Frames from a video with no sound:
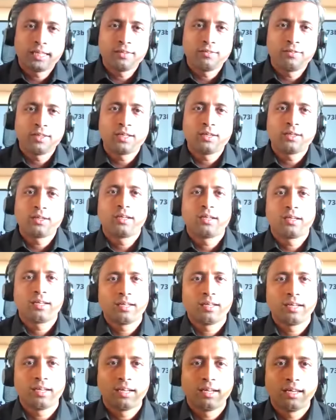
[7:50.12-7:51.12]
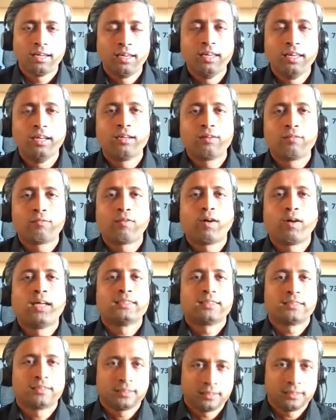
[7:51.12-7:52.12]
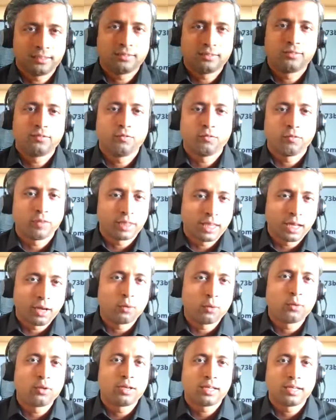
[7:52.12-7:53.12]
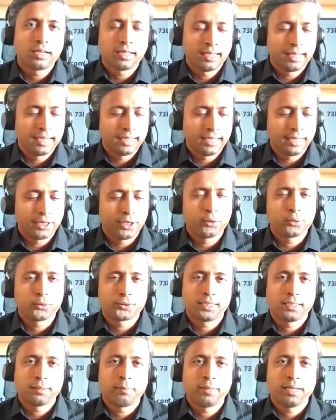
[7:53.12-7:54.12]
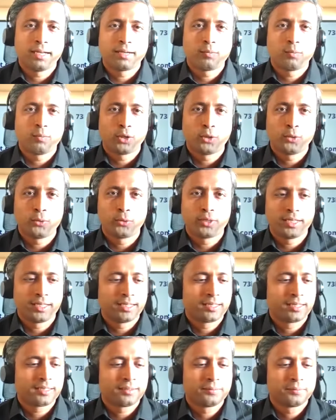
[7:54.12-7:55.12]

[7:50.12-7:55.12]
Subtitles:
even learn faster without getting into setback? What do you think?